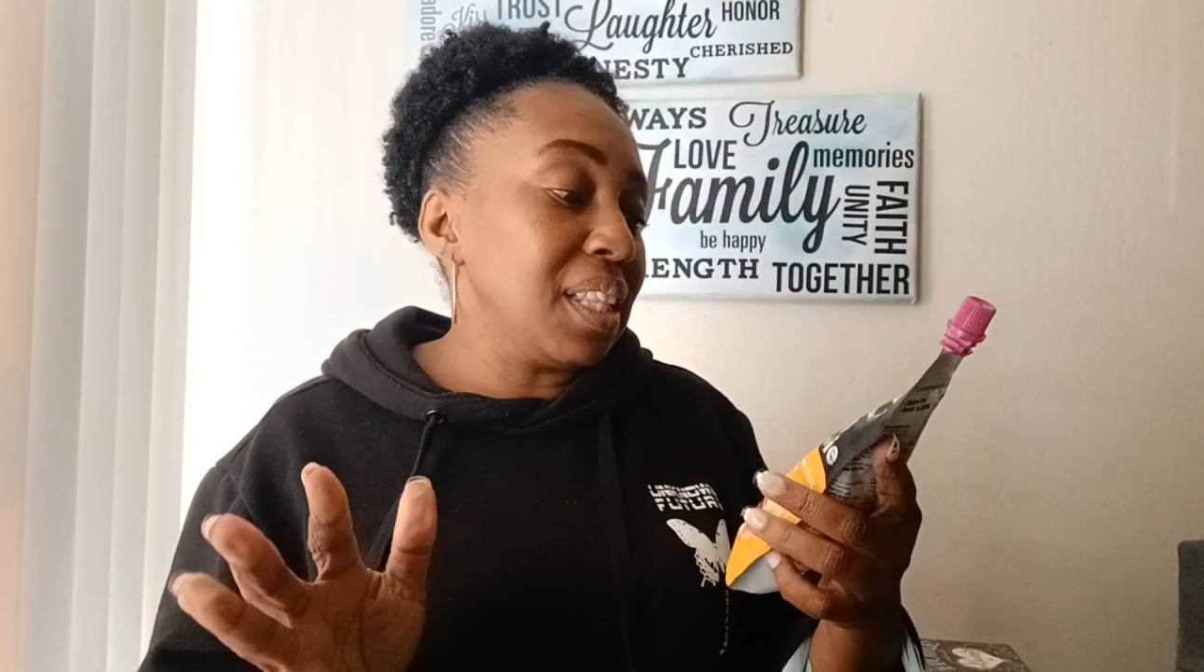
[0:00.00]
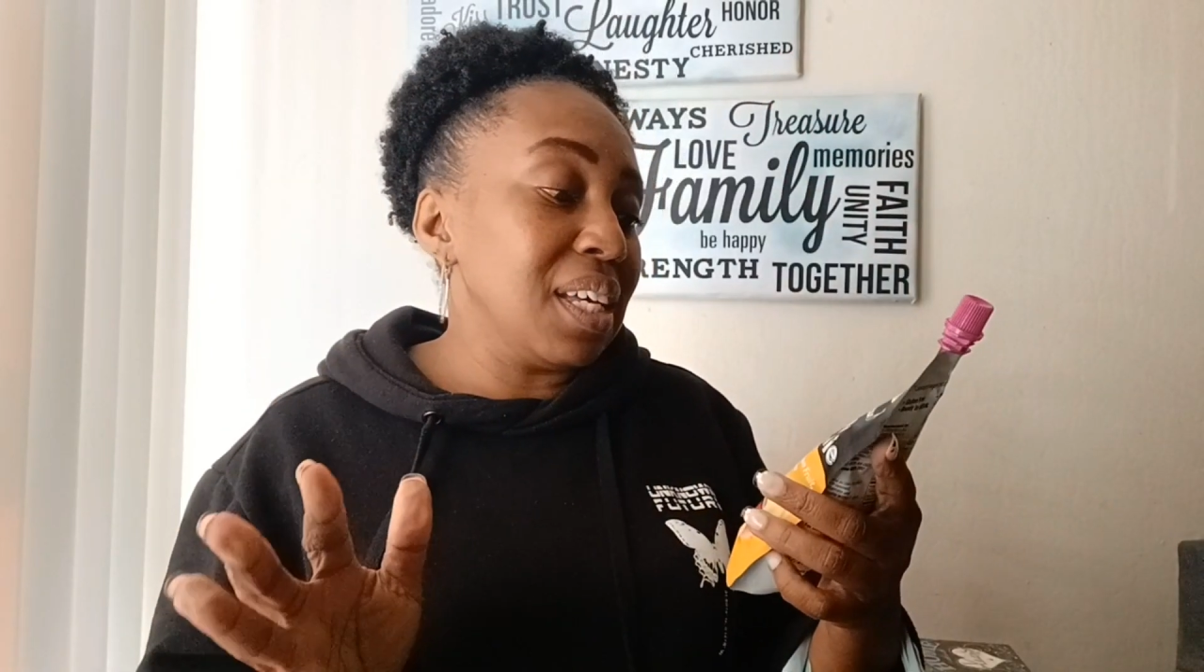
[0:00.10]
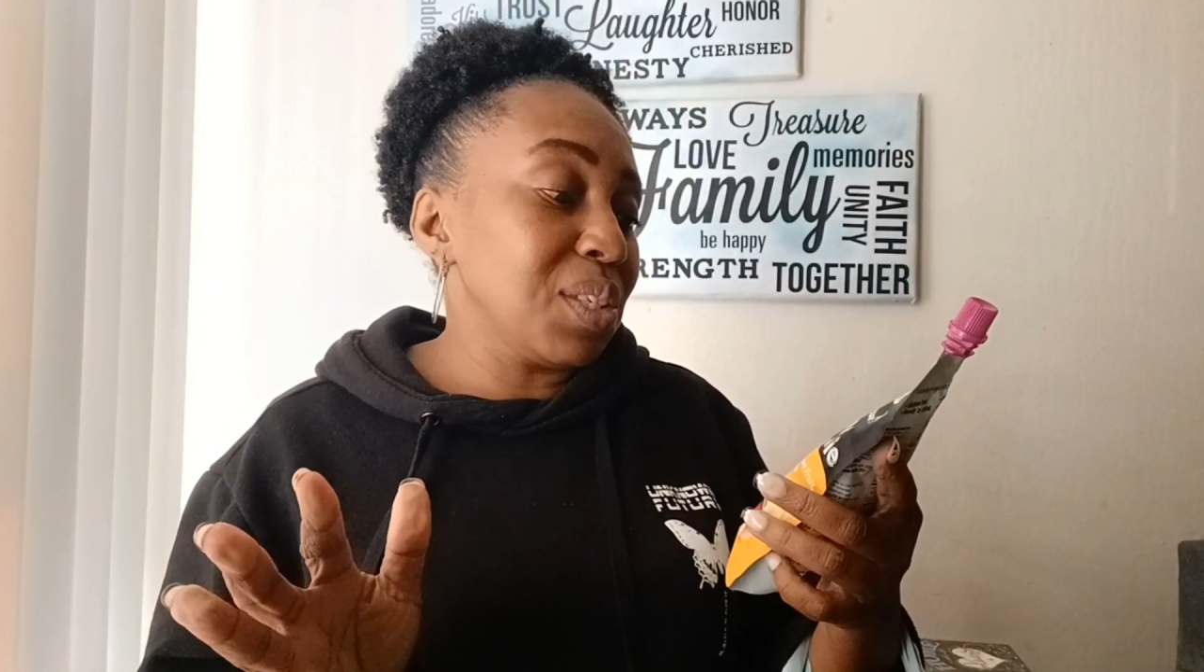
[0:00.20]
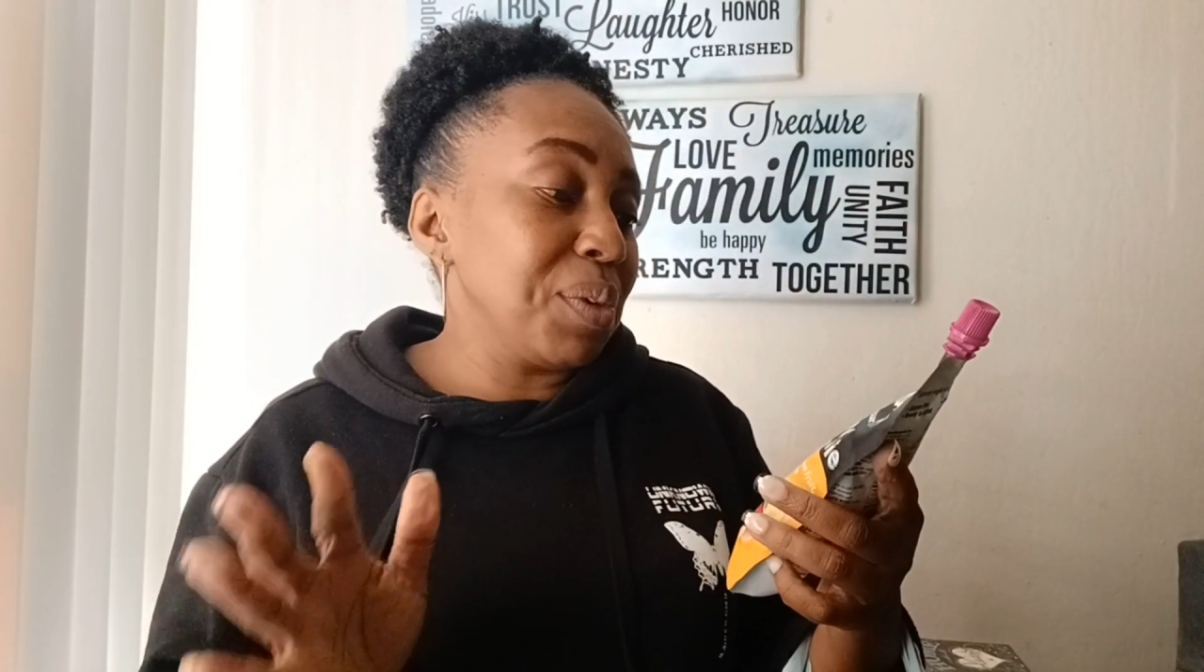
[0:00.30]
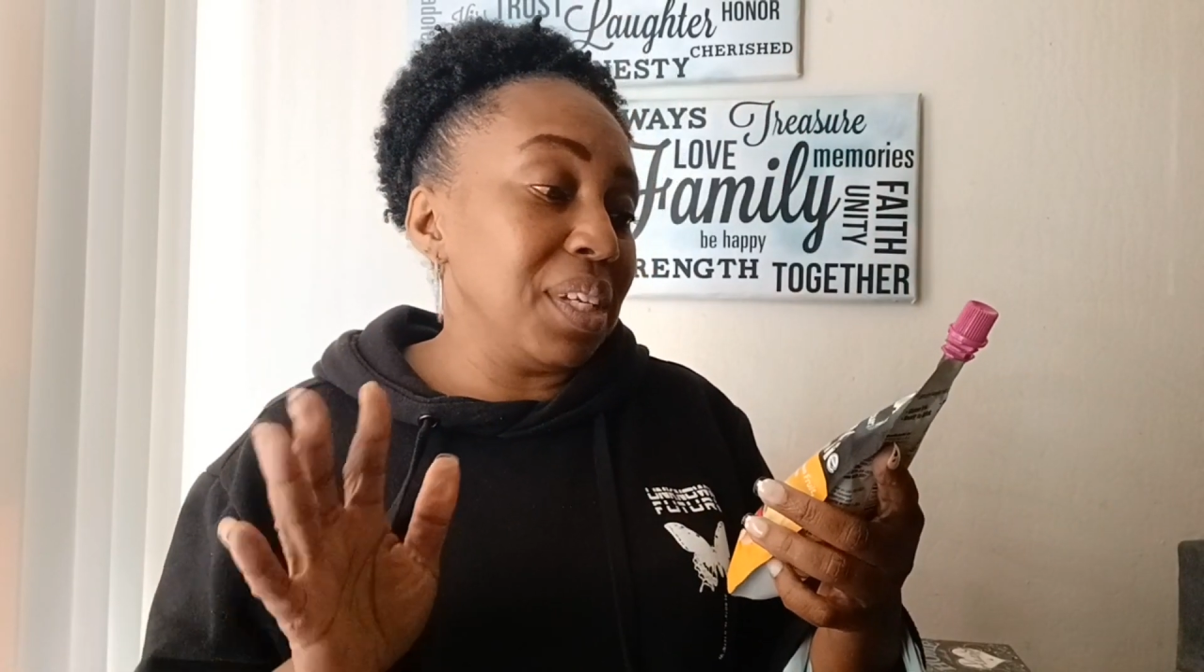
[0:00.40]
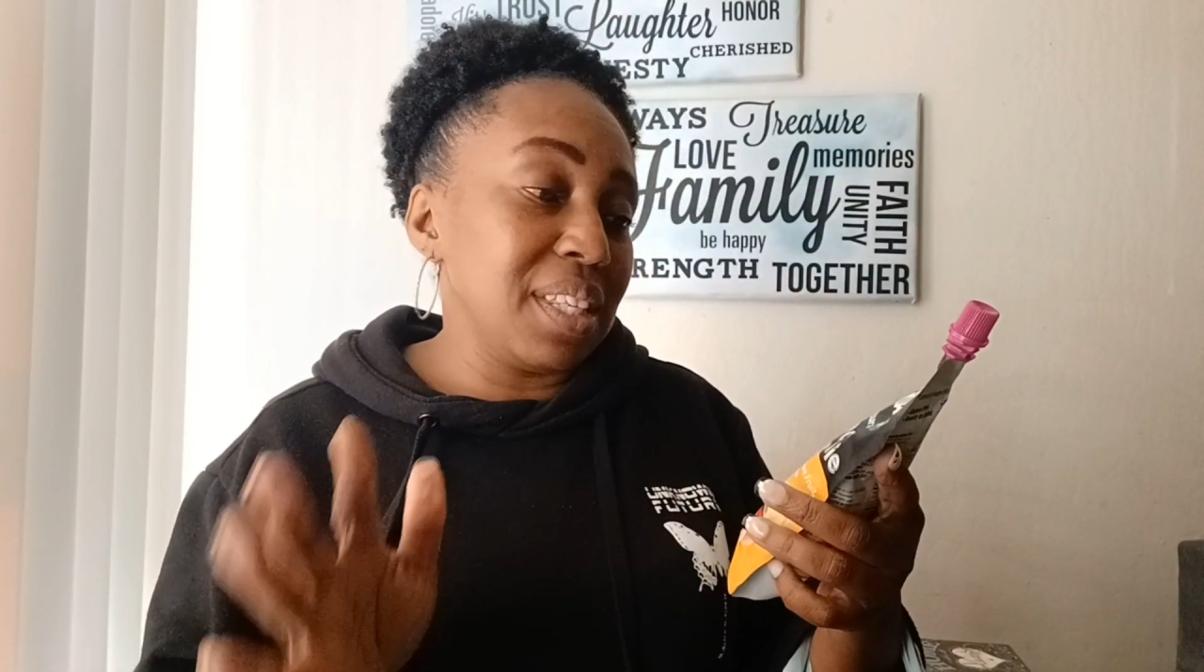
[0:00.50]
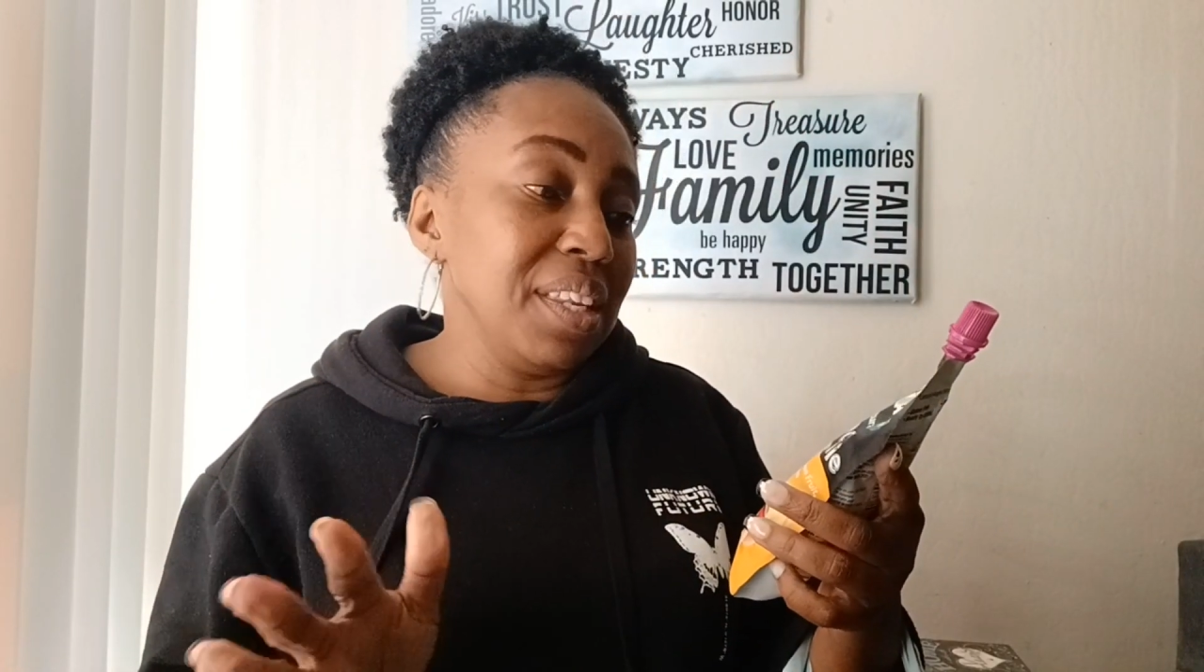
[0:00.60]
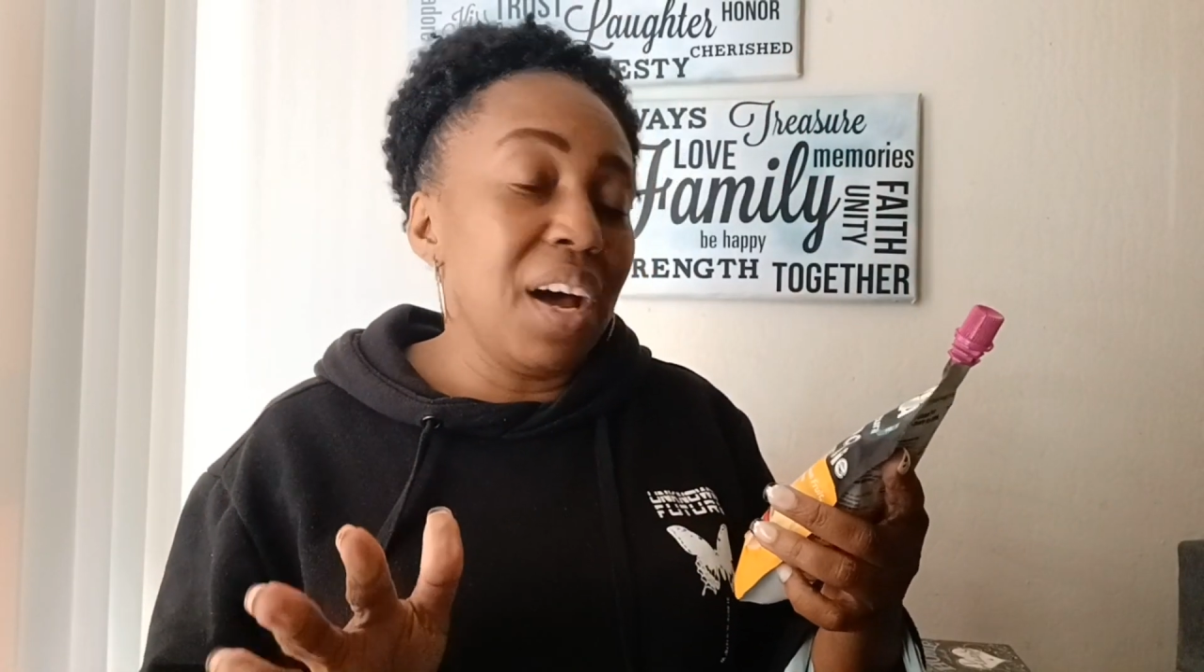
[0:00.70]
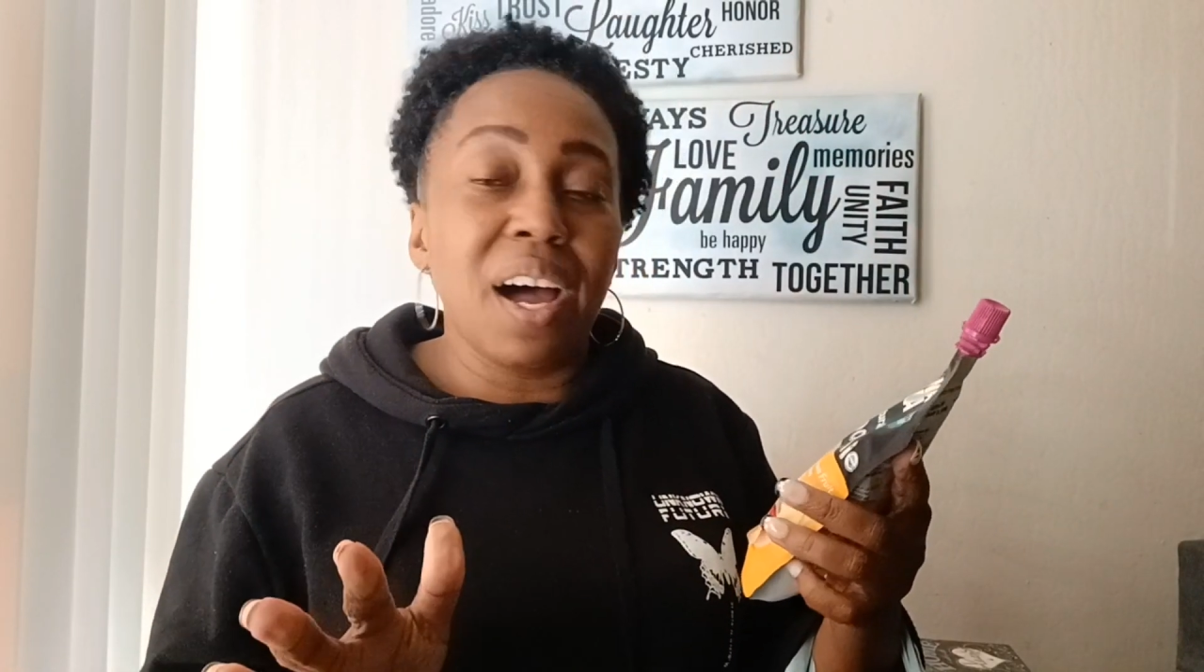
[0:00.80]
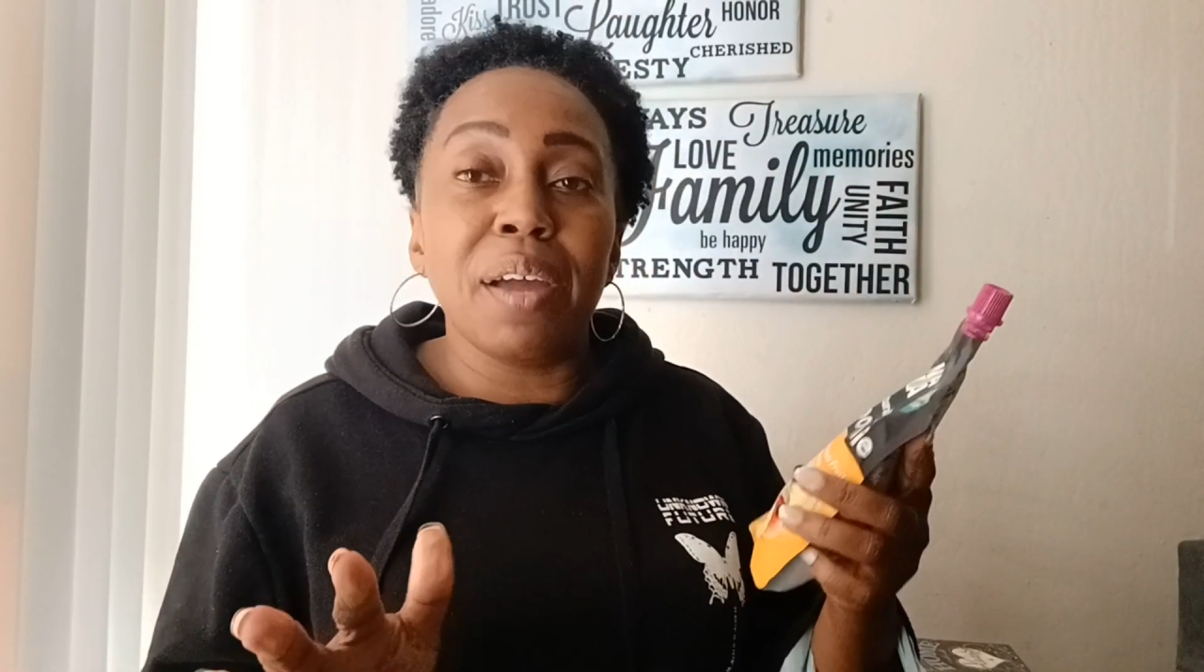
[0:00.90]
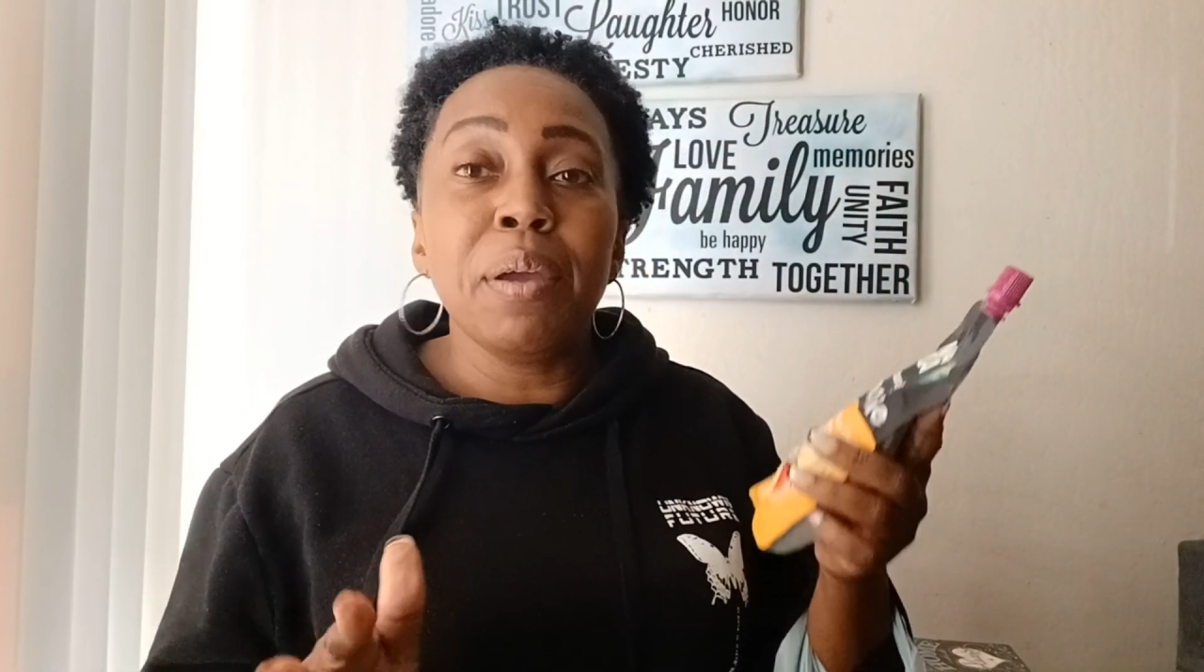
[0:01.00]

that sweet, it's not.